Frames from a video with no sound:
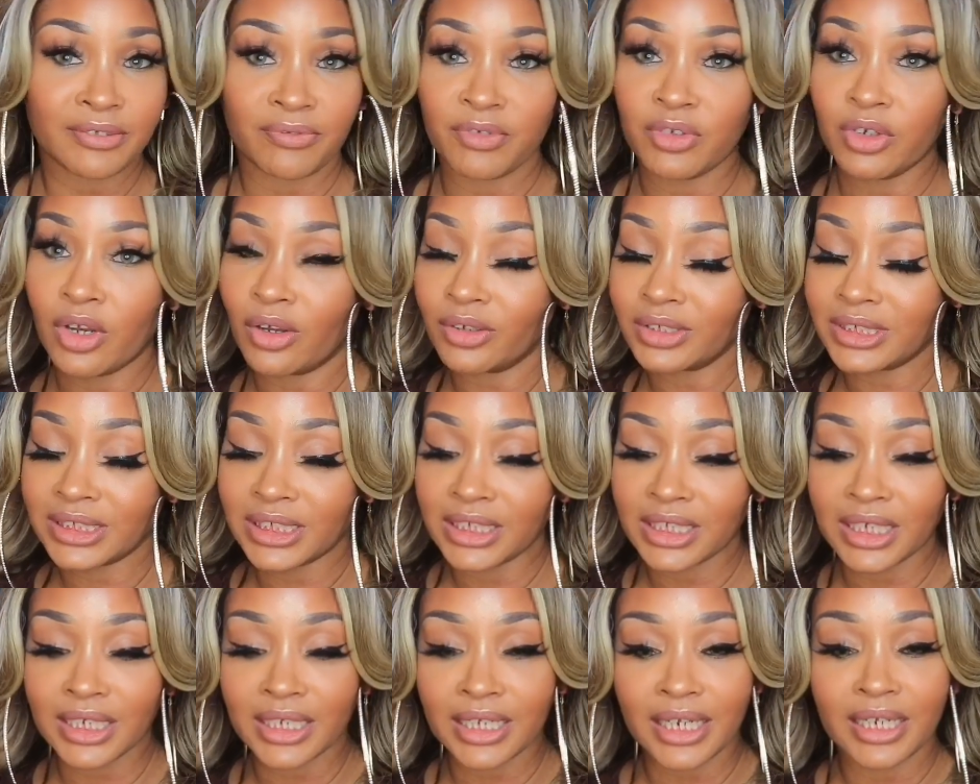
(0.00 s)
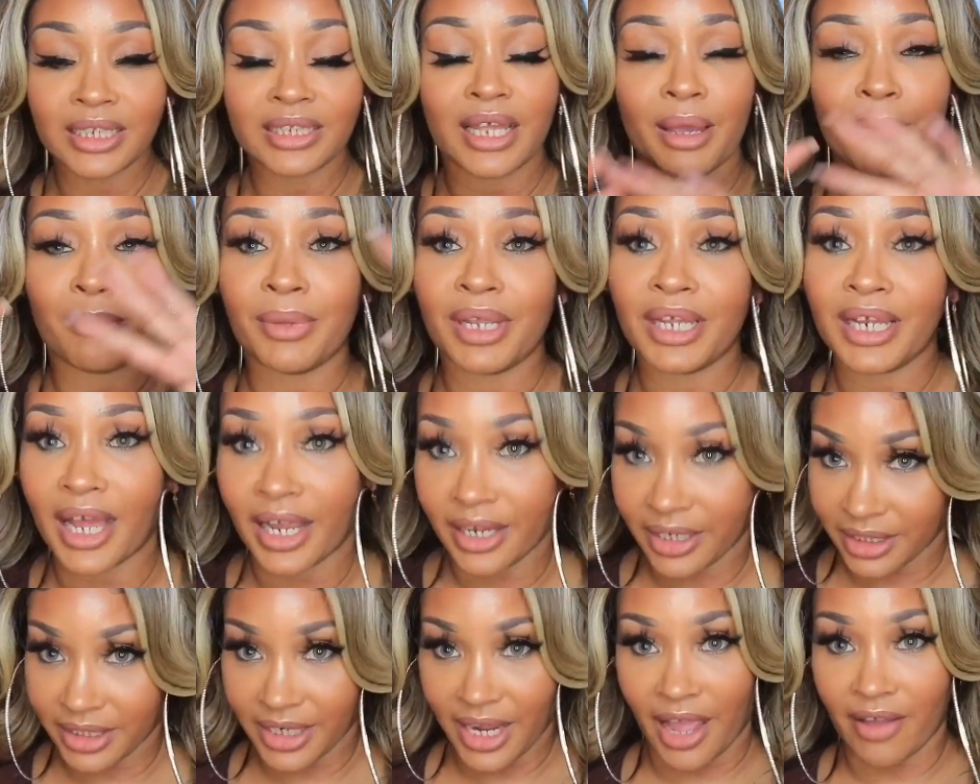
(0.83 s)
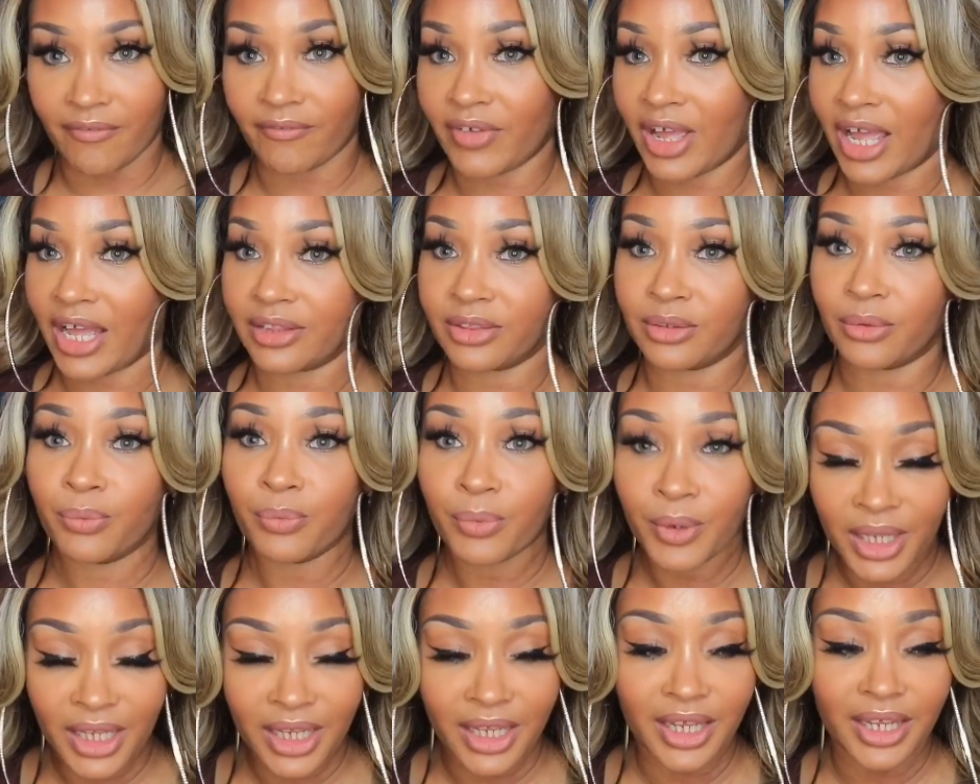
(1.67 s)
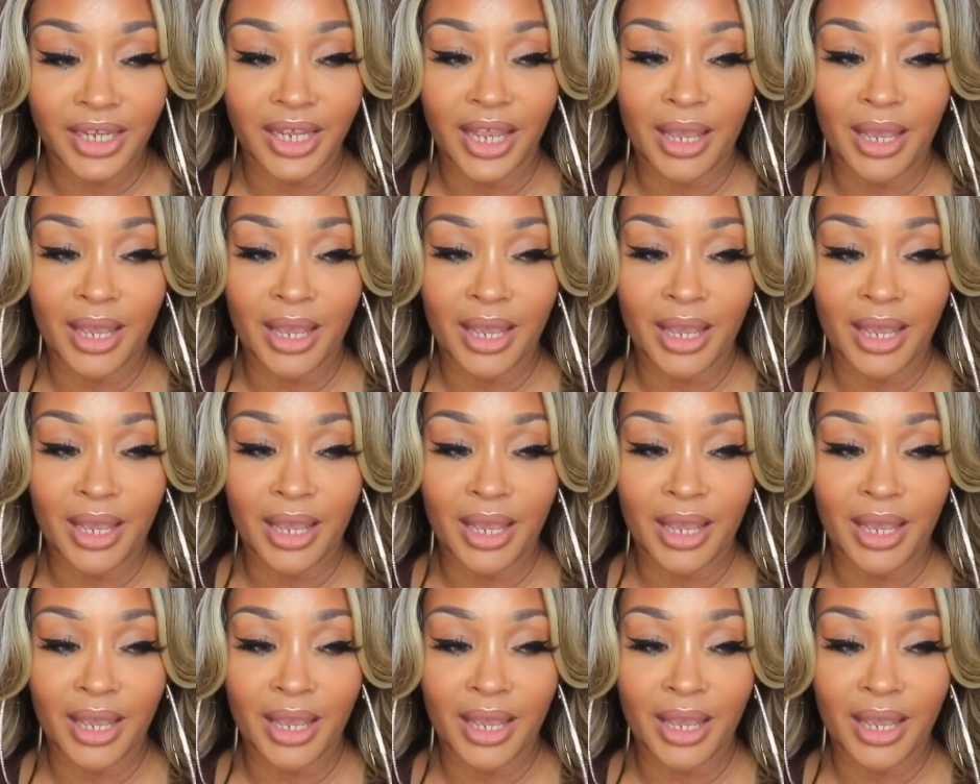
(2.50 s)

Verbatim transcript: If you don't see a link, that means I could not find the wig.